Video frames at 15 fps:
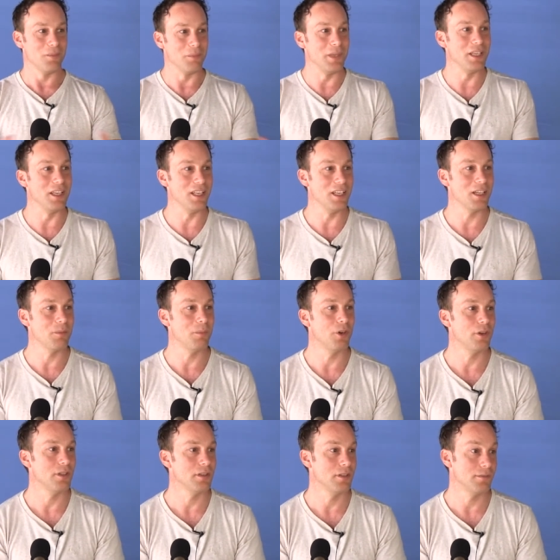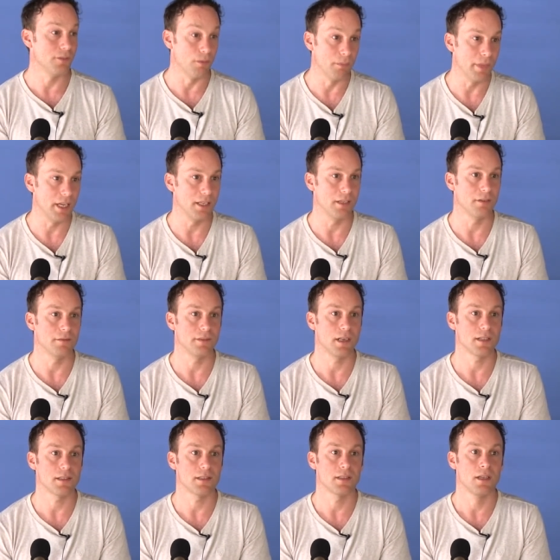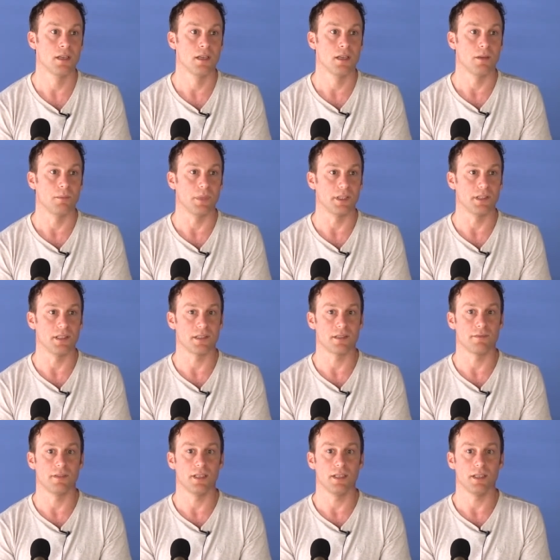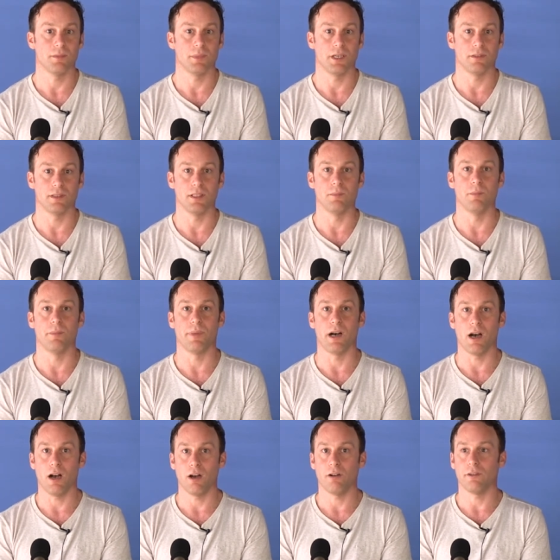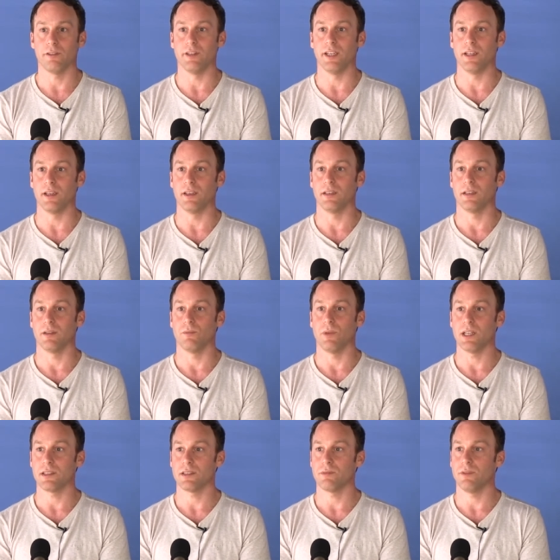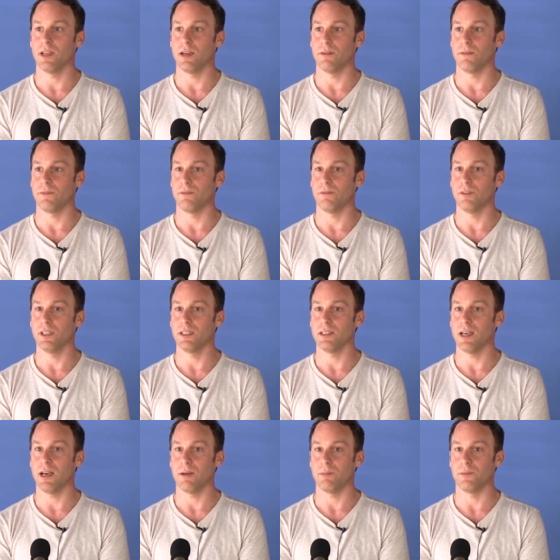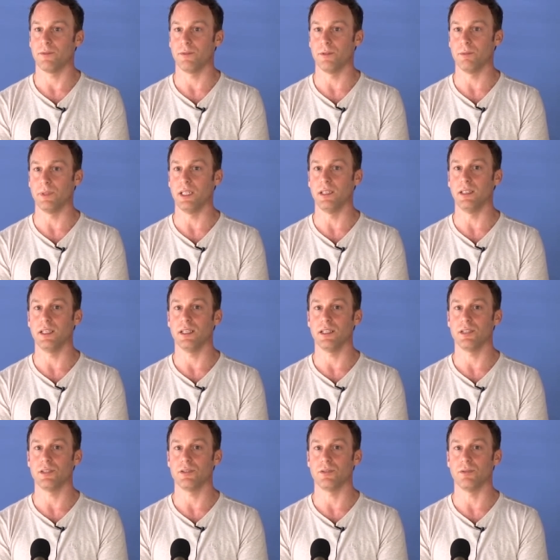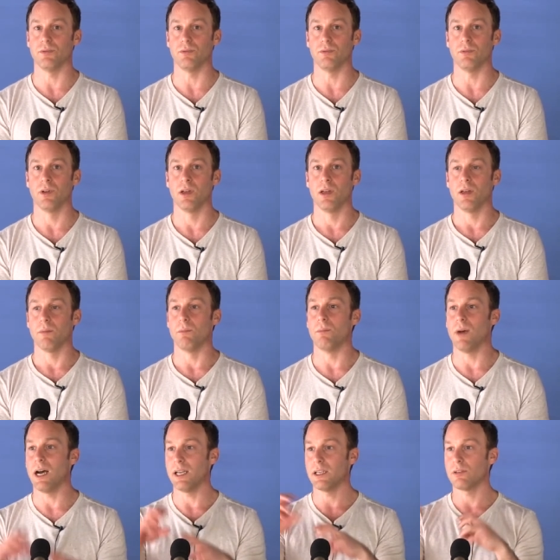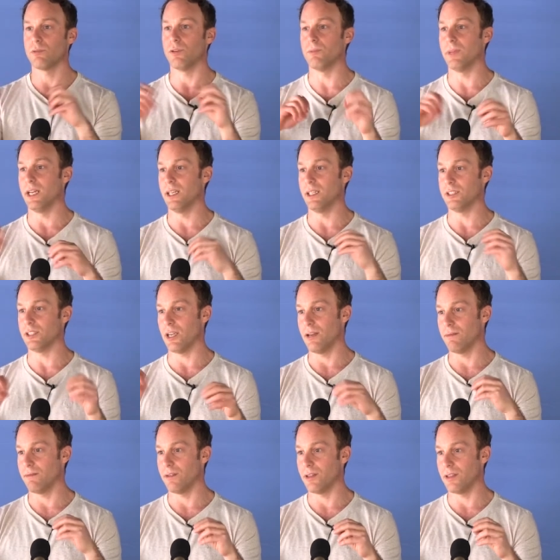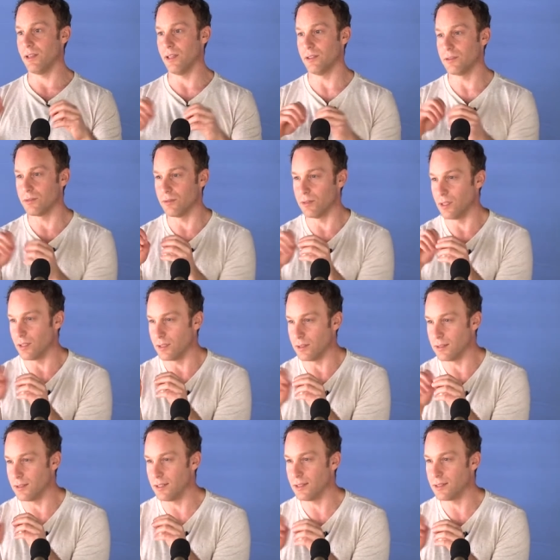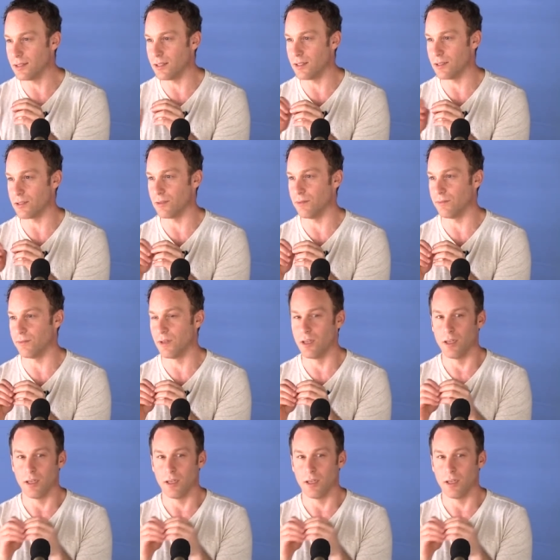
beginning point for many of us, but it's really about empowering. Once we are freed up from the need to micromanage everything to the details of,